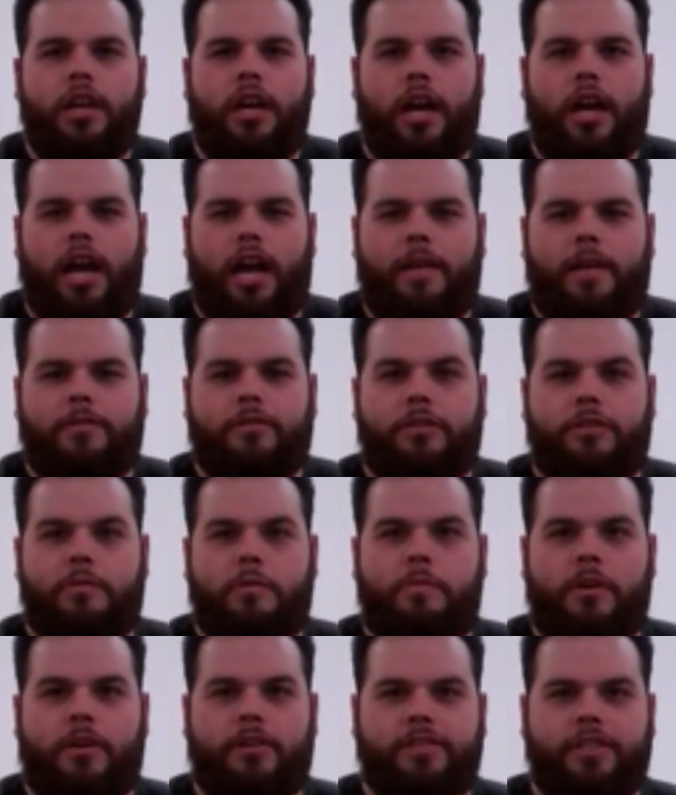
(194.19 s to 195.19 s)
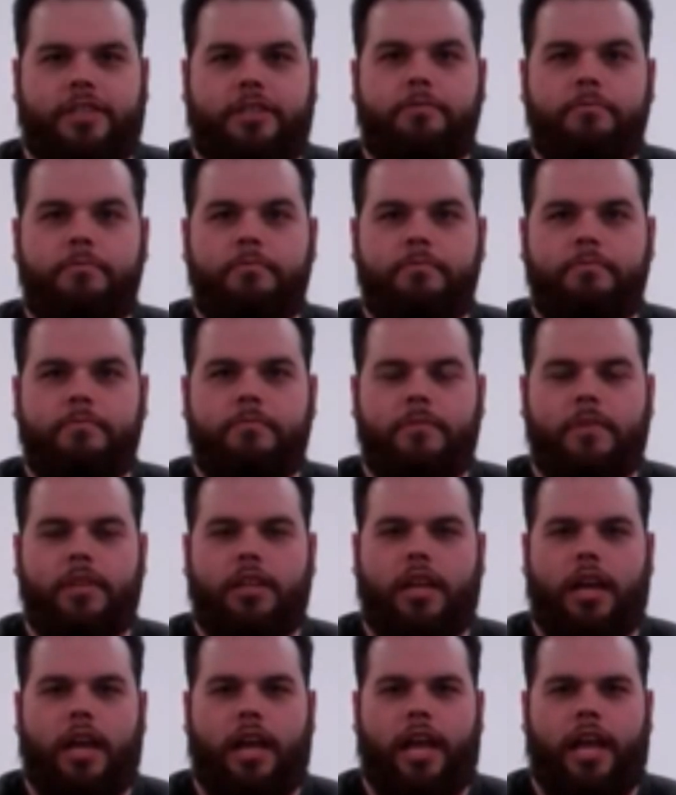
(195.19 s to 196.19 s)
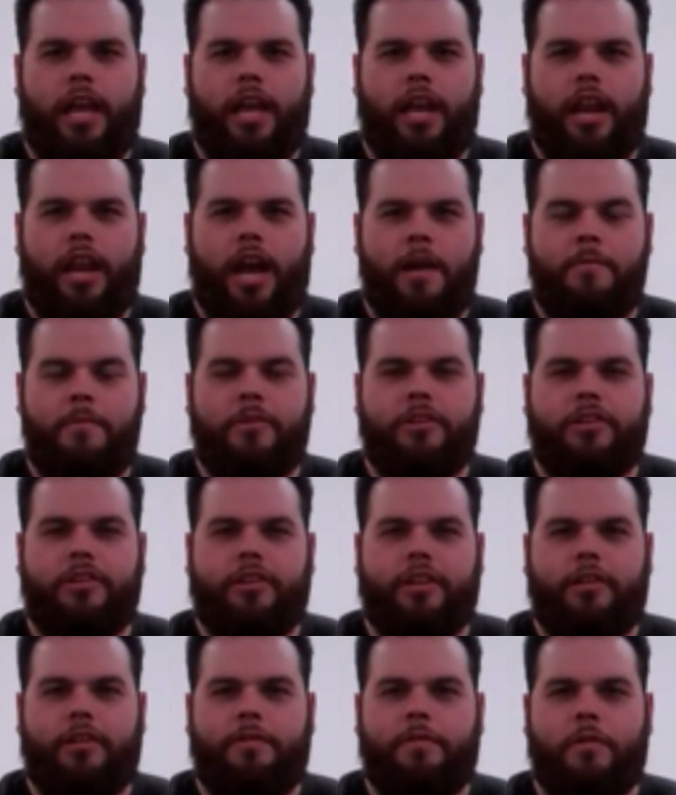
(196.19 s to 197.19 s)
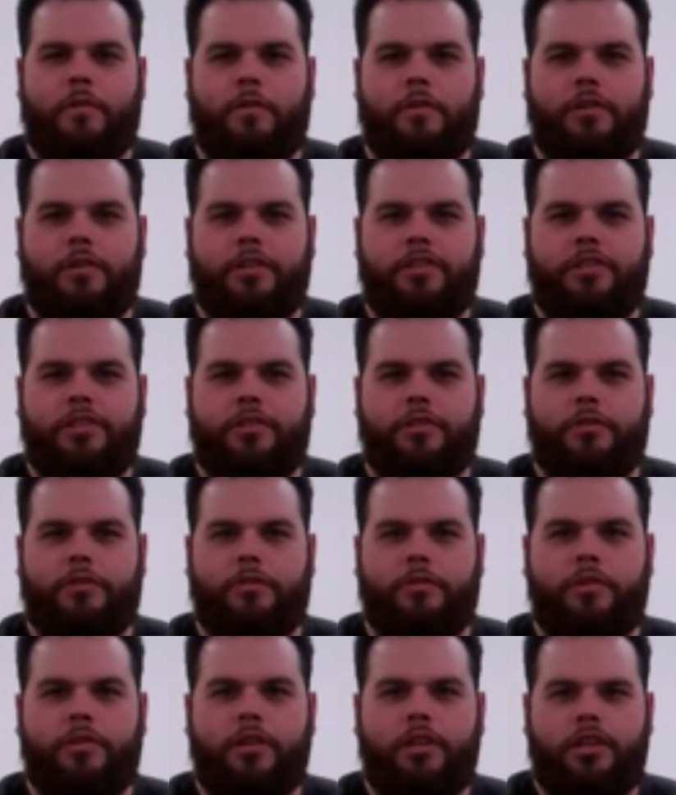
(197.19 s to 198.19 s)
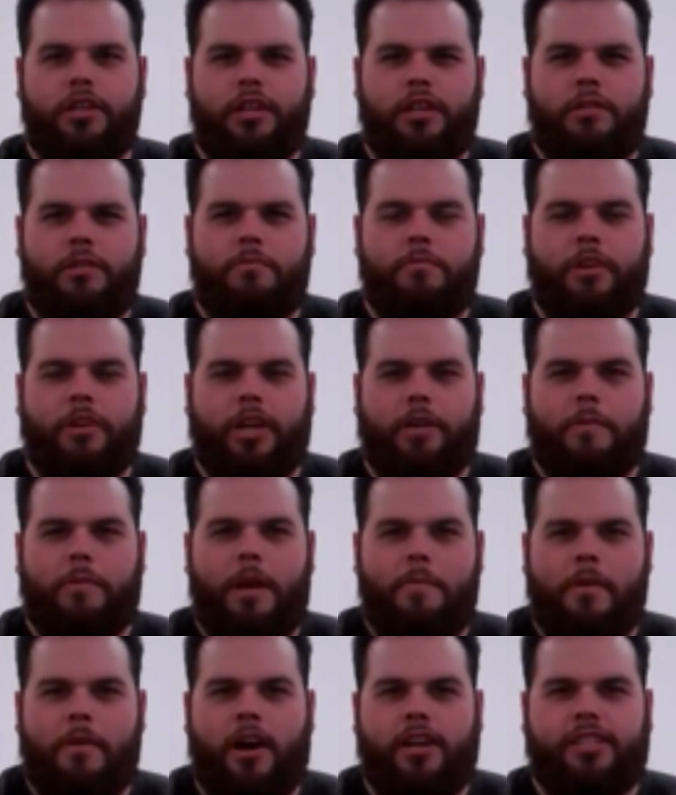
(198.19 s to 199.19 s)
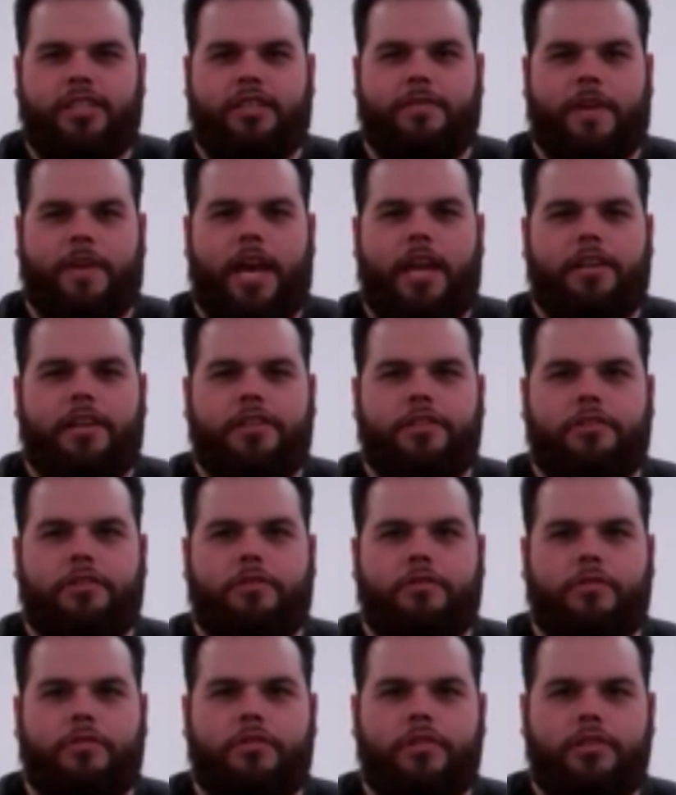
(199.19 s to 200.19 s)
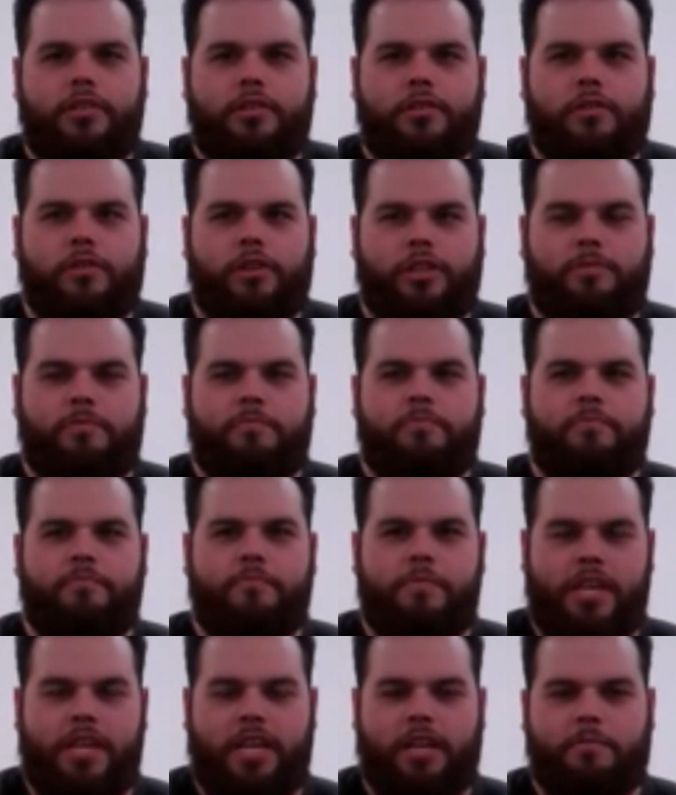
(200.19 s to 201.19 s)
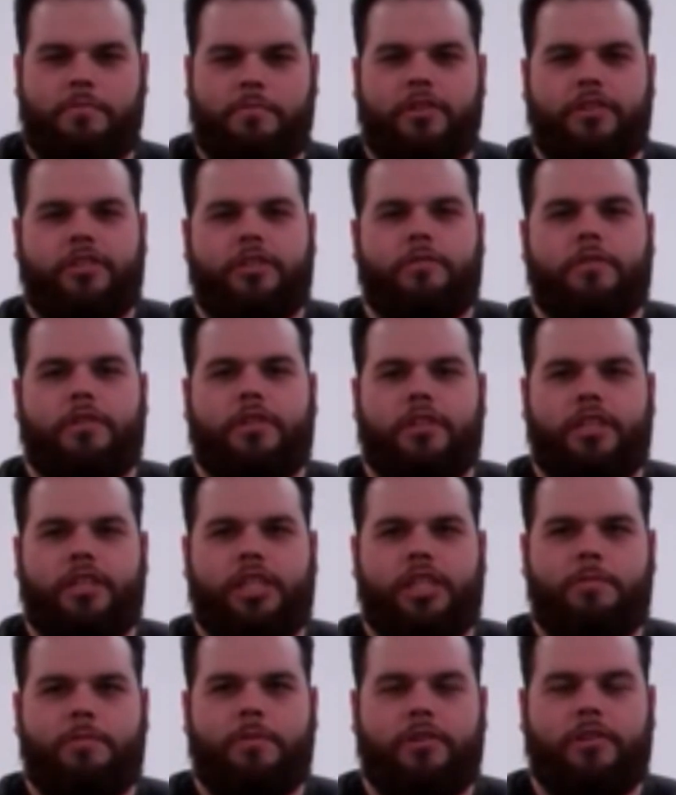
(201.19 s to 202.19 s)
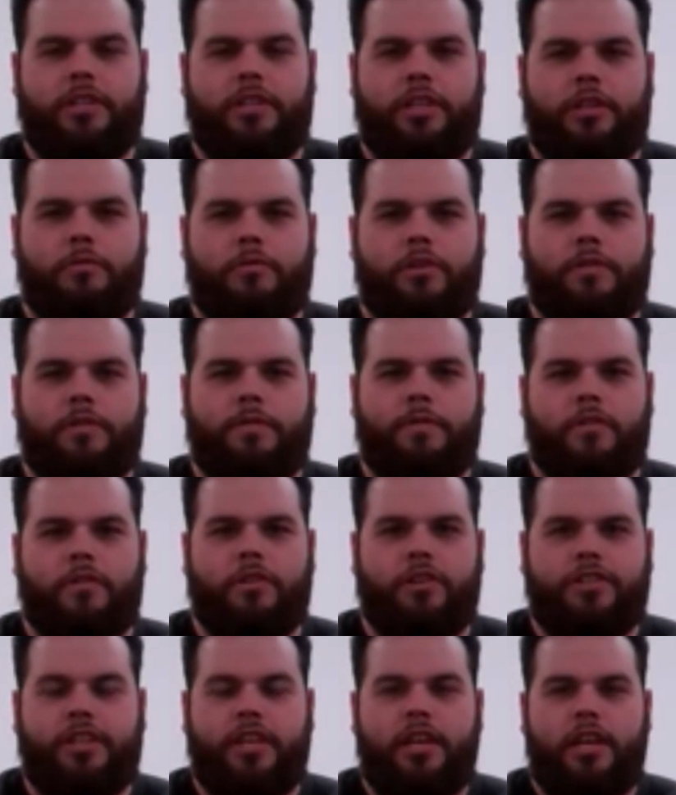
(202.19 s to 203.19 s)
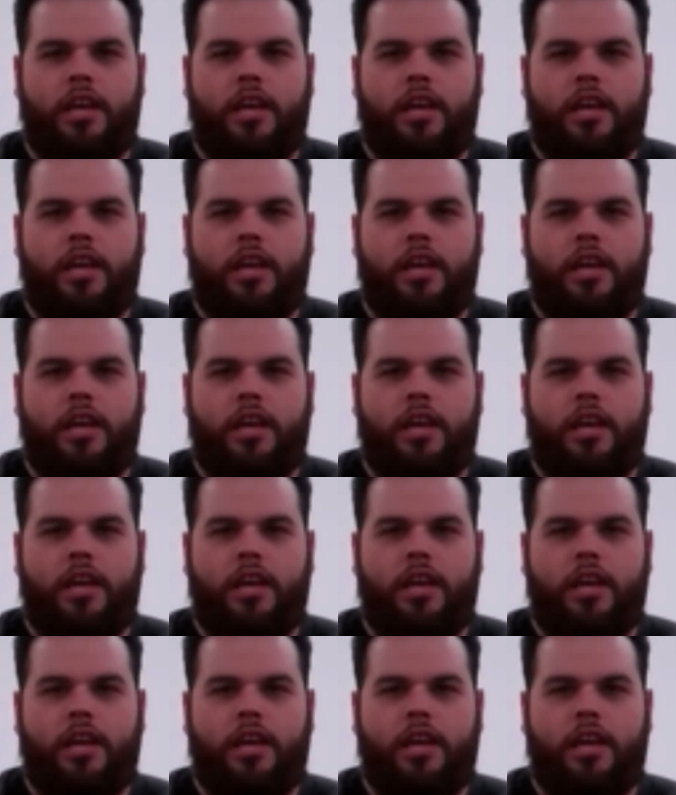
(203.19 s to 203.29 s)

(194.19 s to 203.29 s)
I have cerebral palsy, and I'm really looking forward to bringing my positive attitude towards being a person with a disability in the workforce.